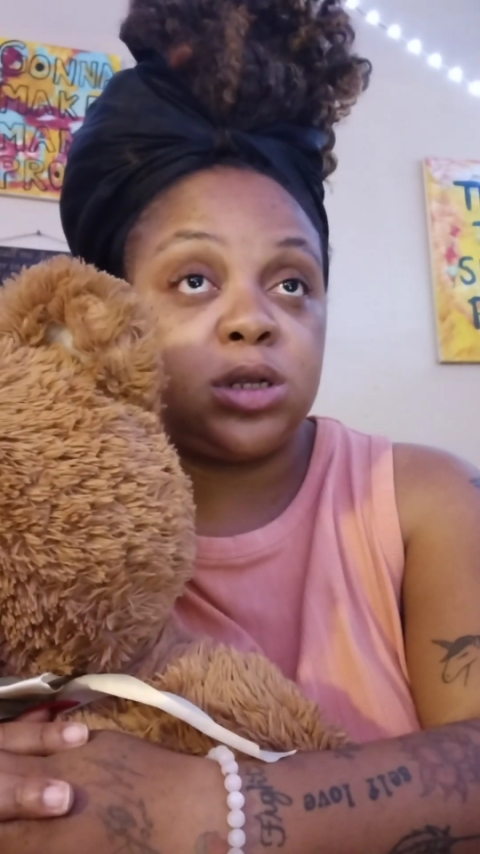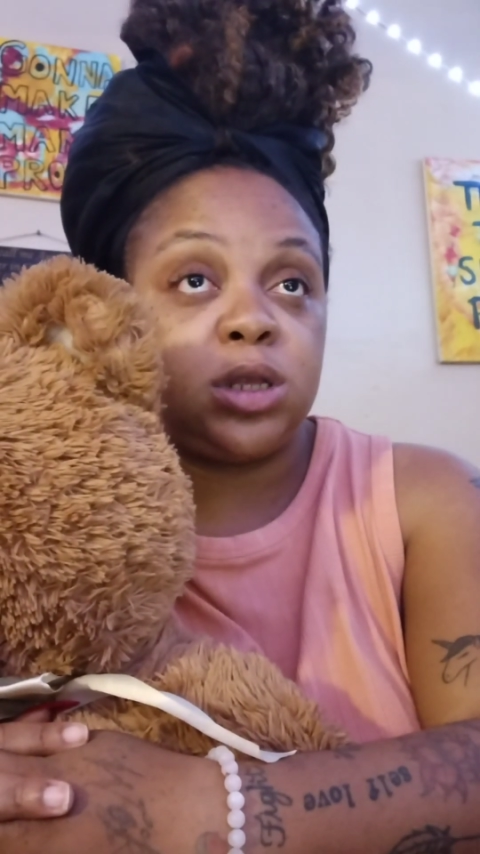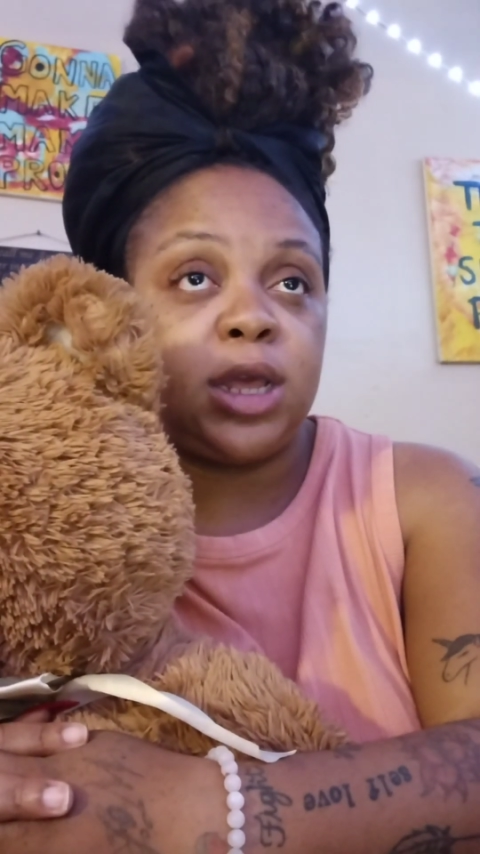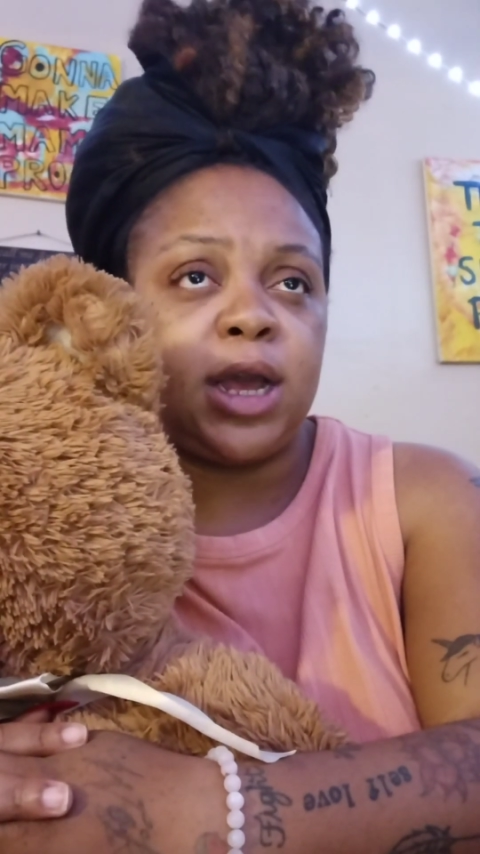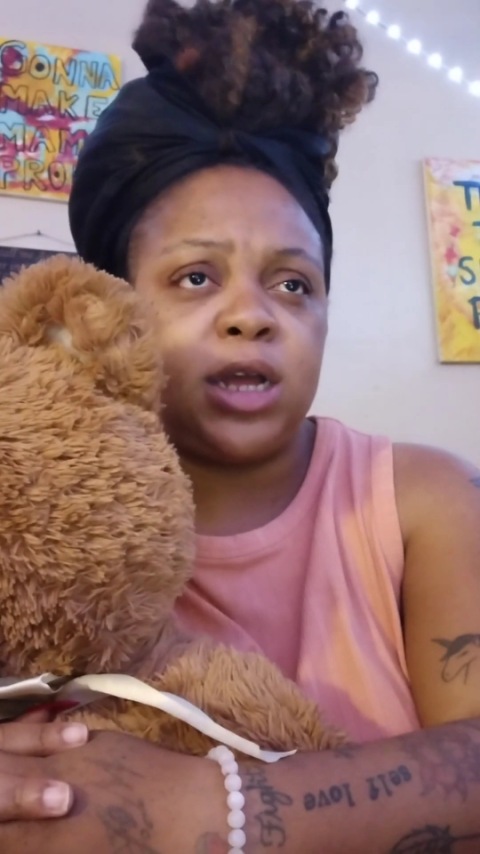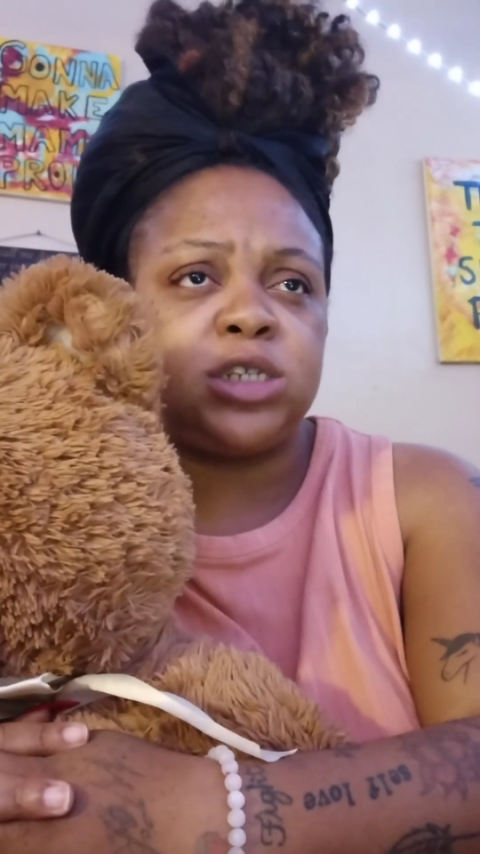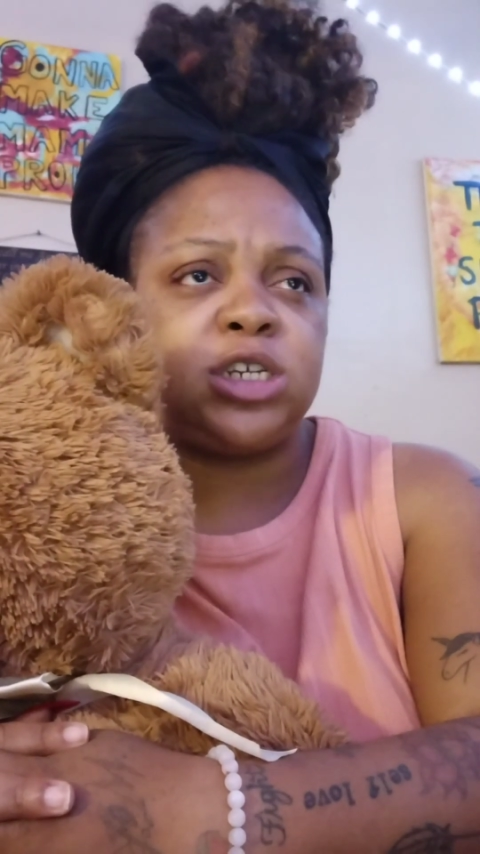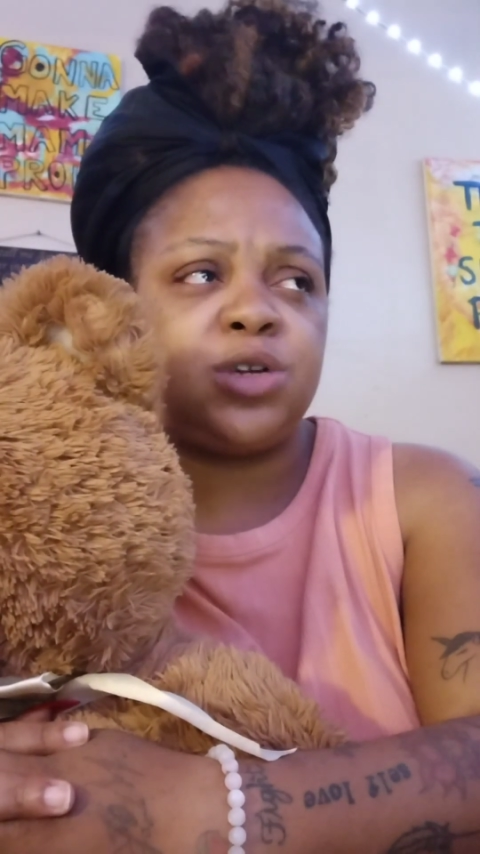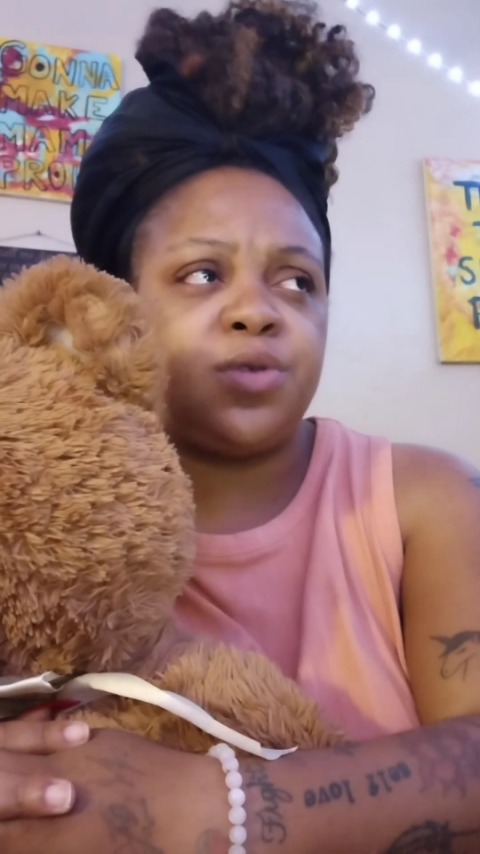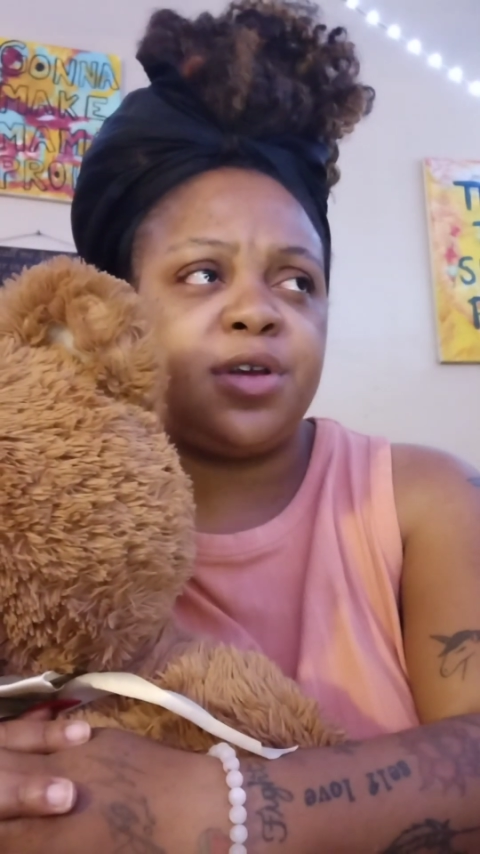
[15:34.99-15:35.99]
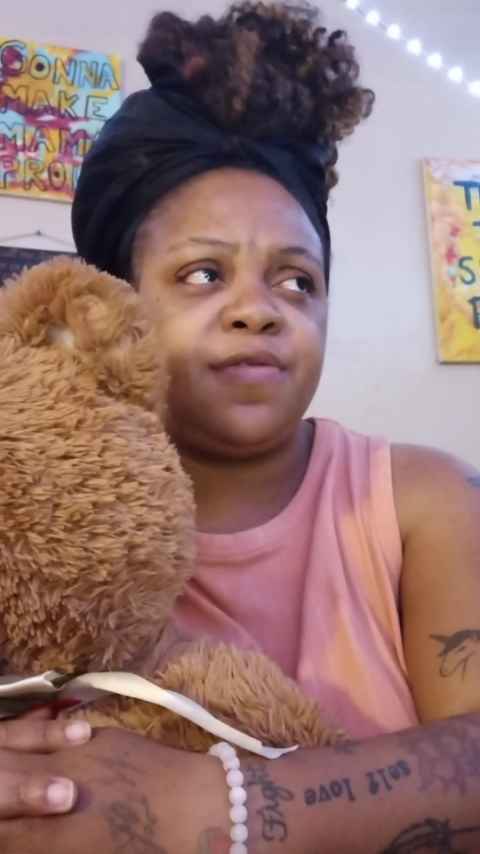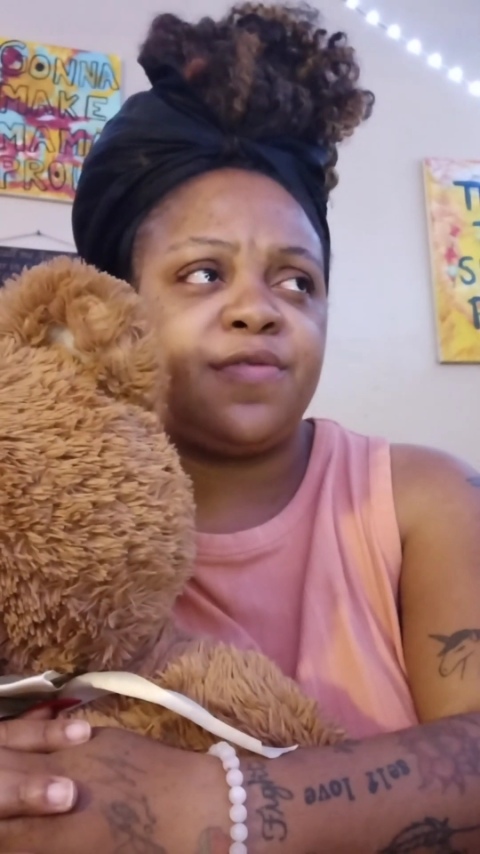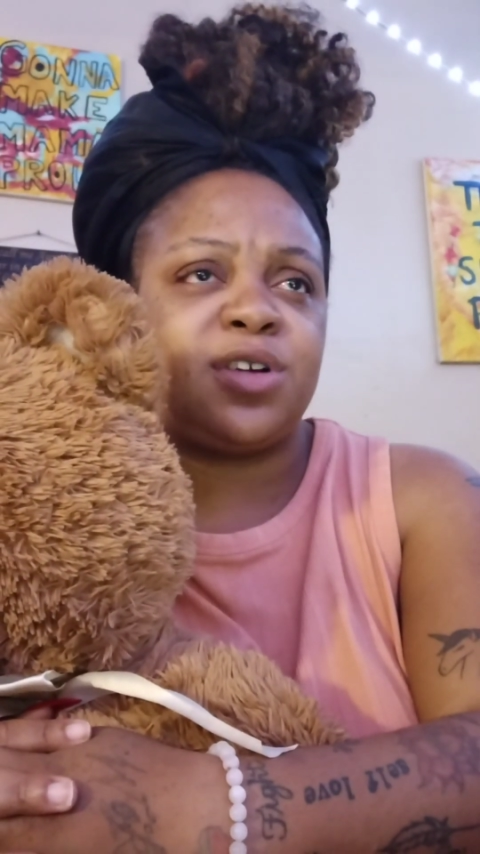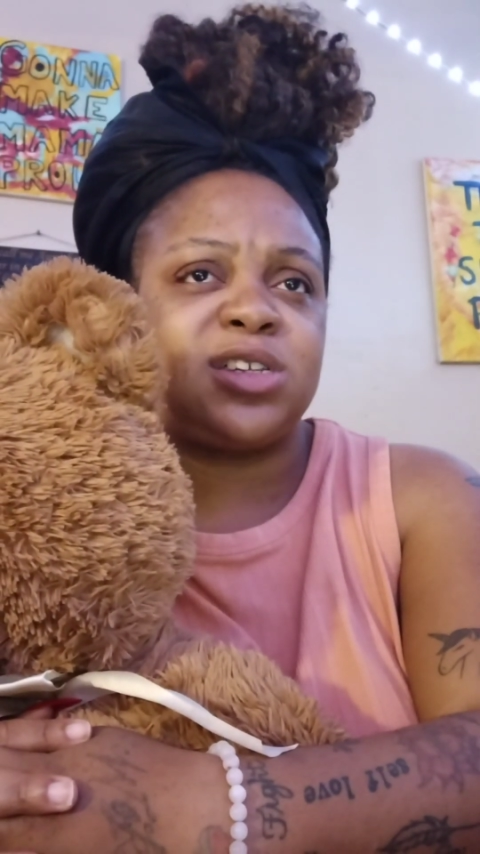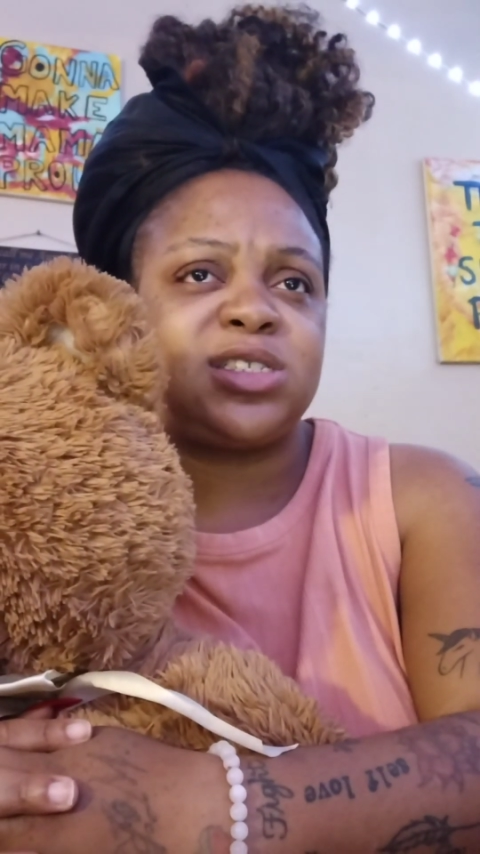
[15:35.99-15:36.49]

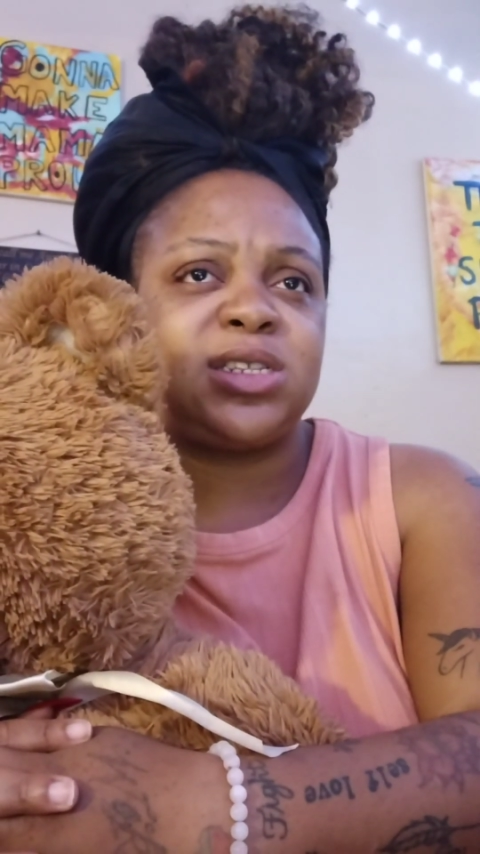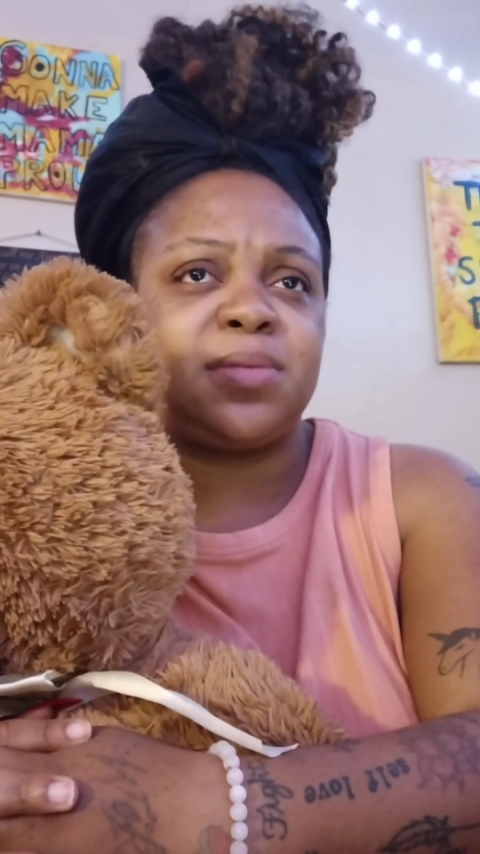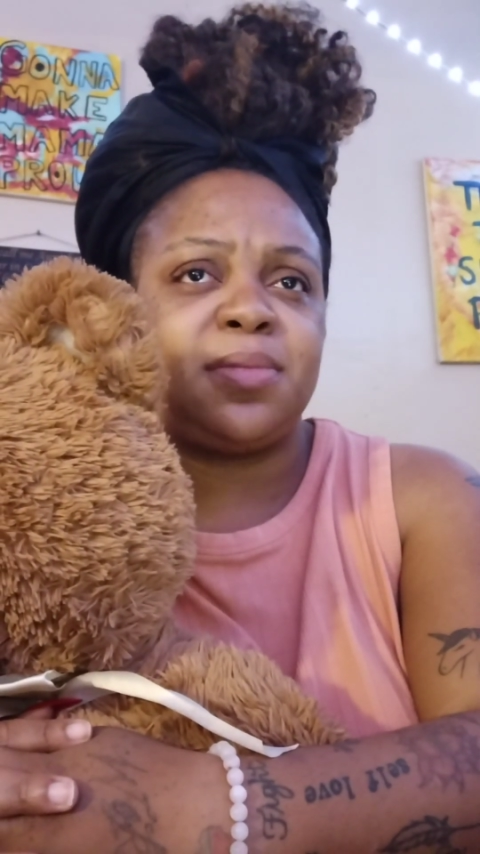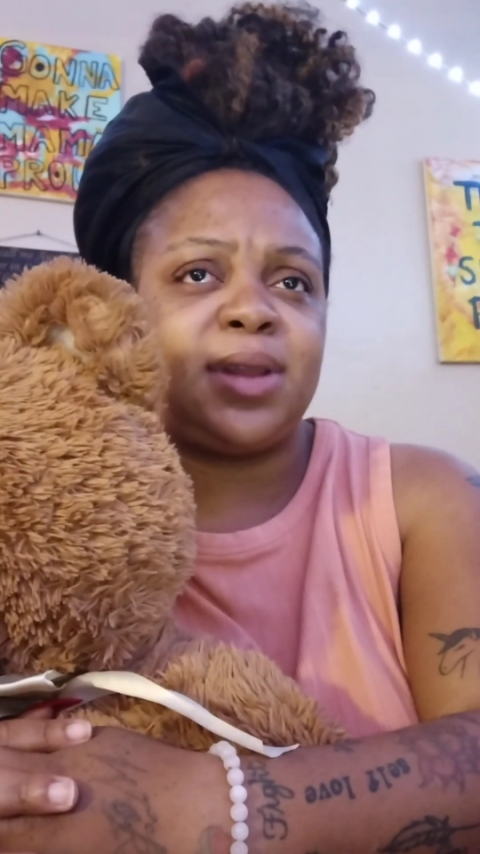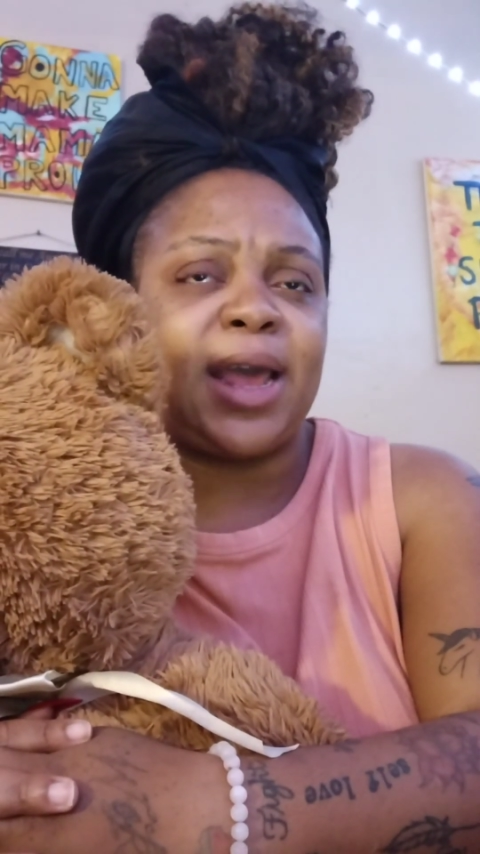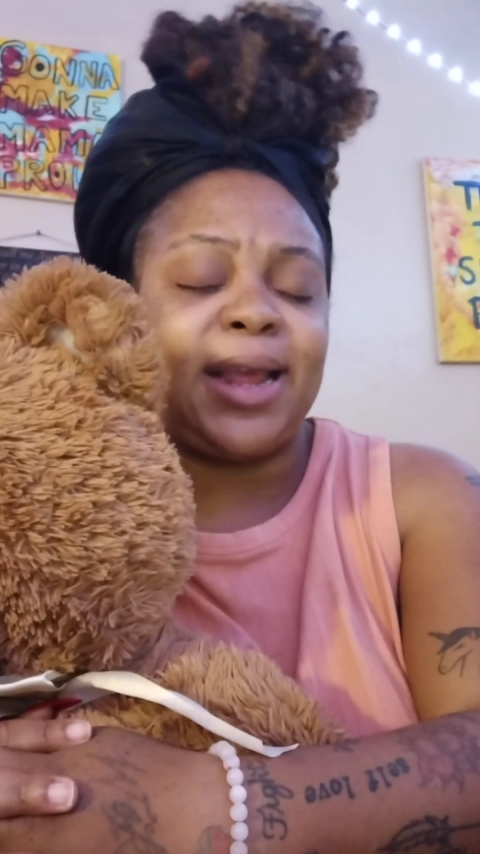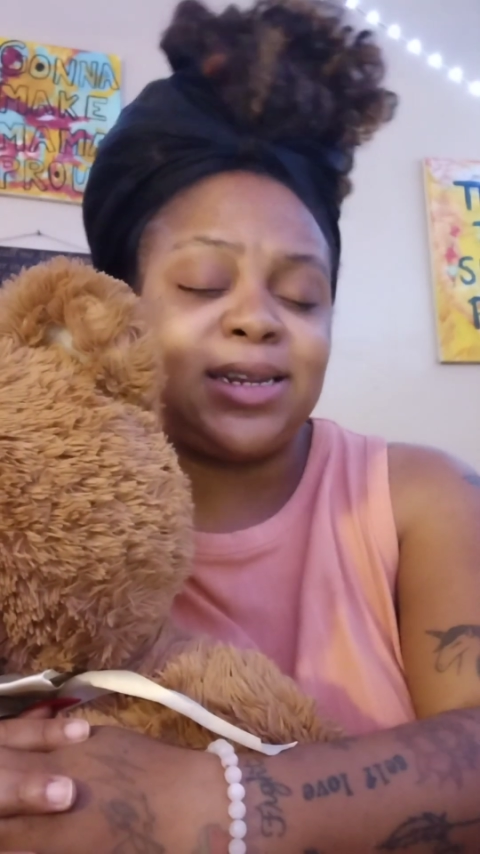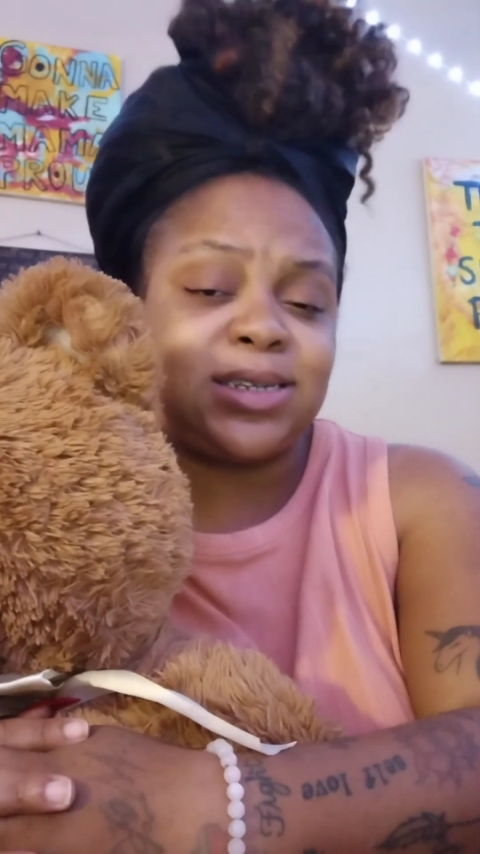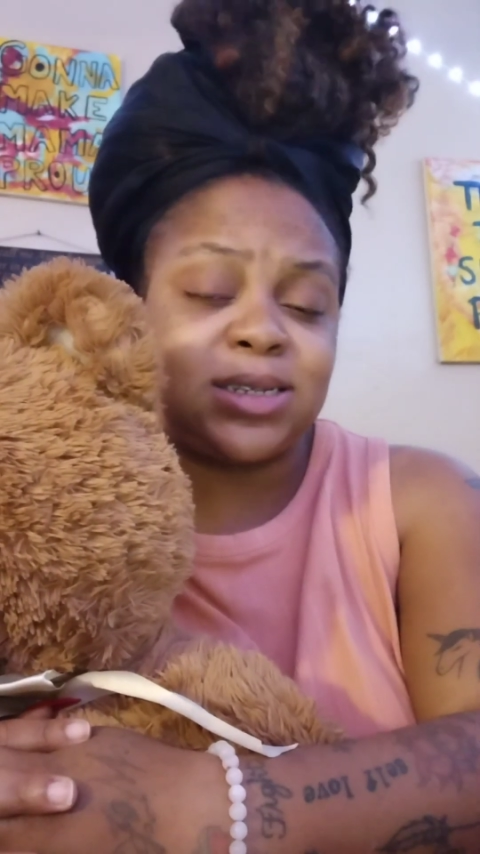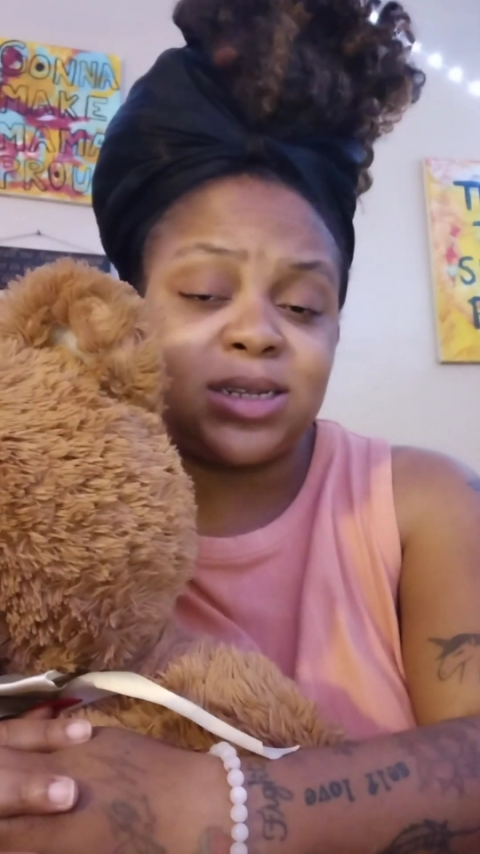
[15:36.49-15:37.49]
1st in the night,